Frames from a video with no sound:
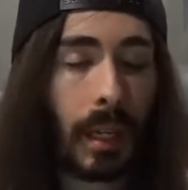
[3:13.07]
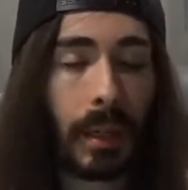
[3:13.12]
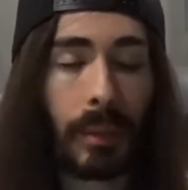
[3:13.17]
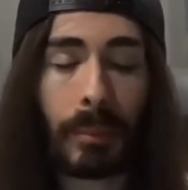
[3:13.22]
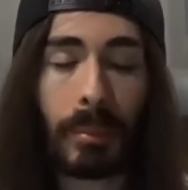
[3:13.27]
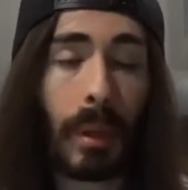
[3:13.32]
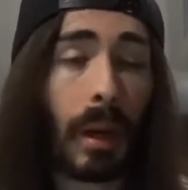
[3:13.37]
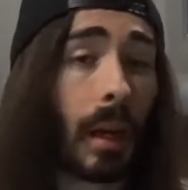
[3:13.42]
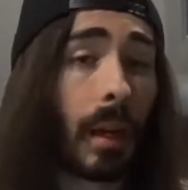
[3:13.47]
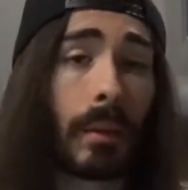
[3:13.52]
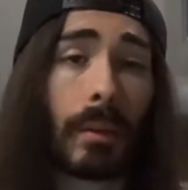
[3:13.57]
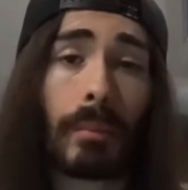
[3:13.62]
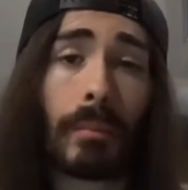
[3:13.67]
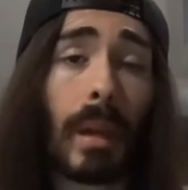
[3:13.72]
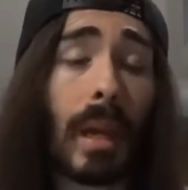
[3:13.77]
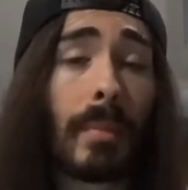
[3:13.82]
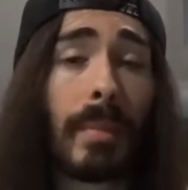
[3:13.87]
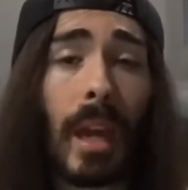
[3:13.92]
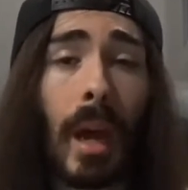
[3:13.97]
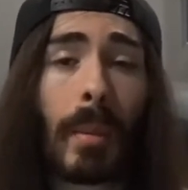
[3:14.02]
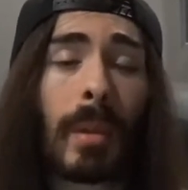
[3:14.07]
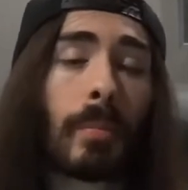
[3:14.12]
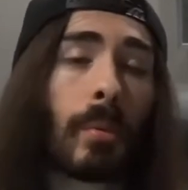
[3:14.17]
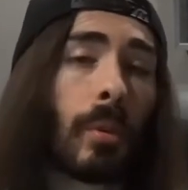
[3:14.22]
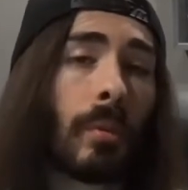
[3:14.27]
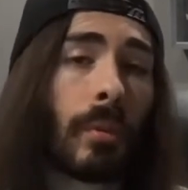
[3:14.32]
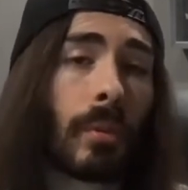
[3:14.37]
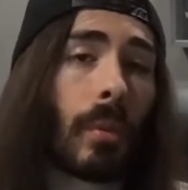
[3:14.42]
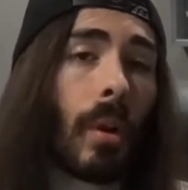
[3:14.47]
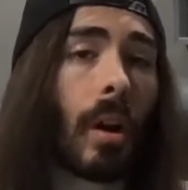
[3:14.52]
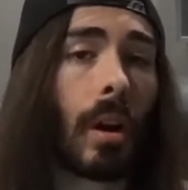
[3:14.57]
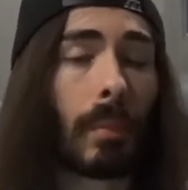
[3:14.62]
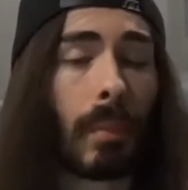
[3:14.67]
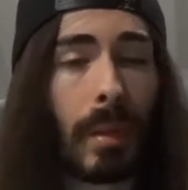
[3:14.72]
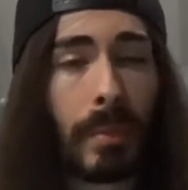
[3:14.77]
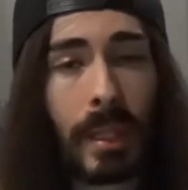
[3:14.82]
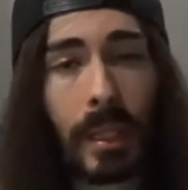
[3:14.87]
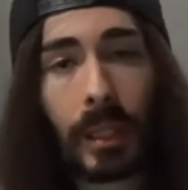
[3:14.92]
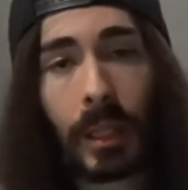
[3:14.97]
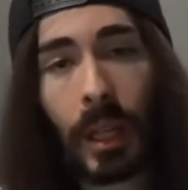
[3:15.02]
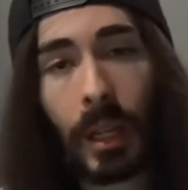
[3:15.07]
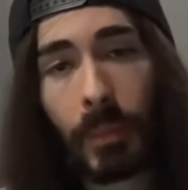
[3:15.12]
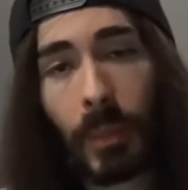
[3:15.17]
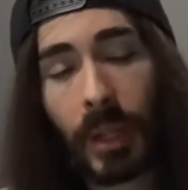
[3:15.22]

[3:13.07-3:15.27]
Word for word: But maybe I'll be proven wrong. Maybe Elon